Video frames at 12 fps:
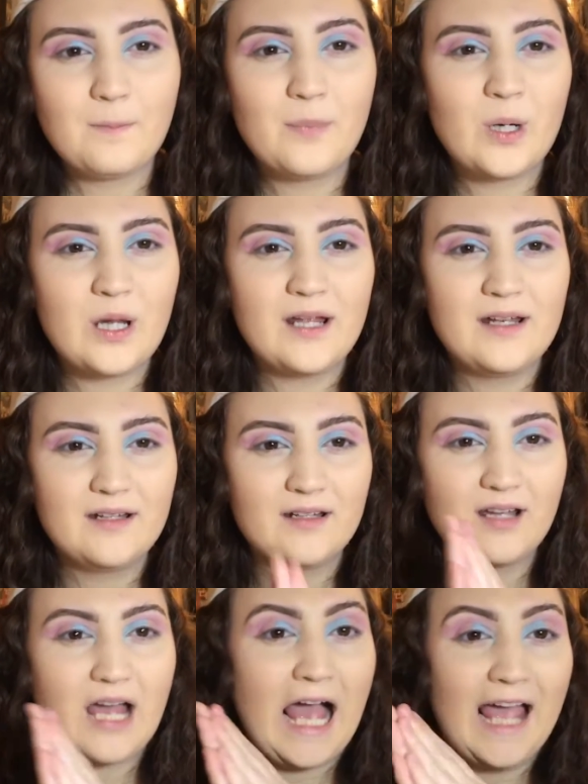But
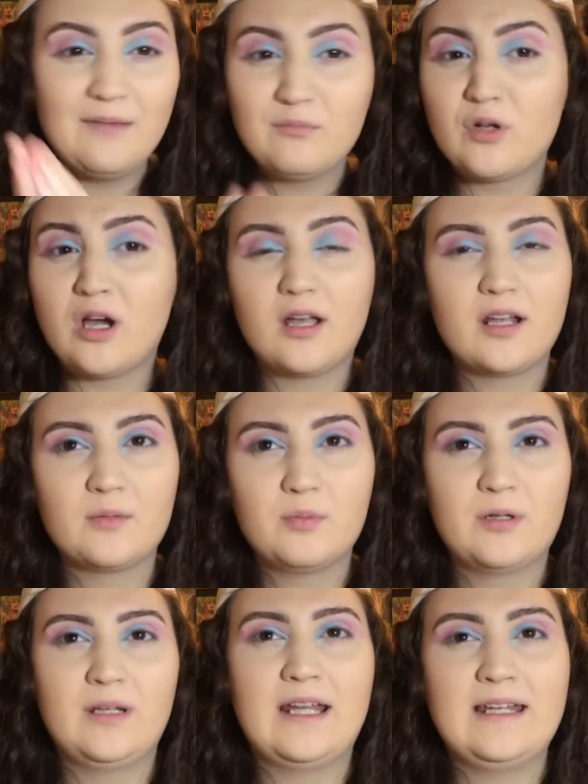I'm not going to
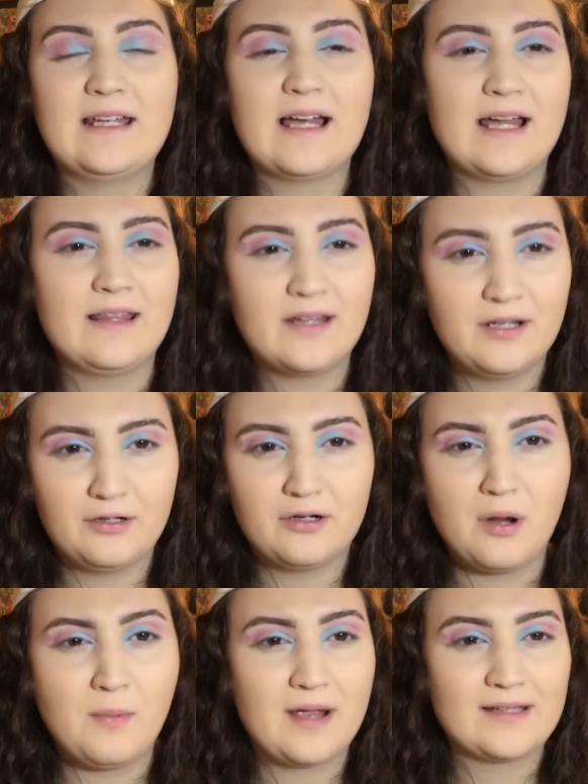put any eyeliner
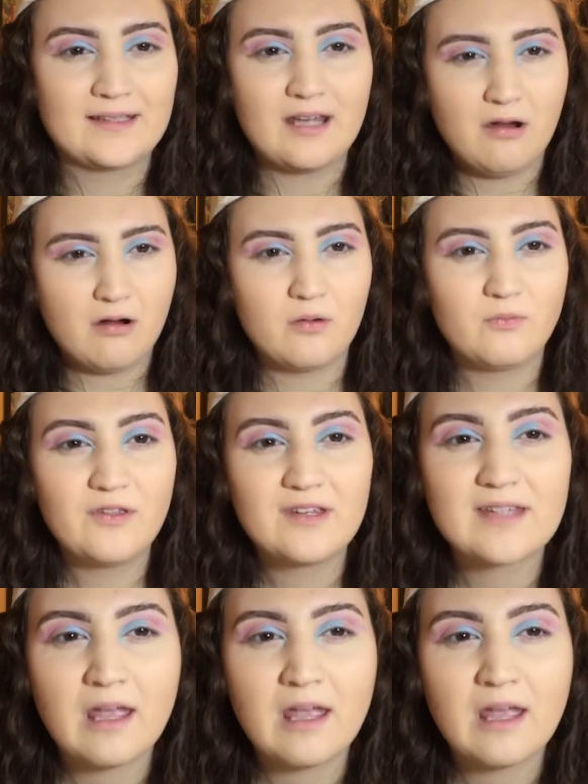or mascara on with this.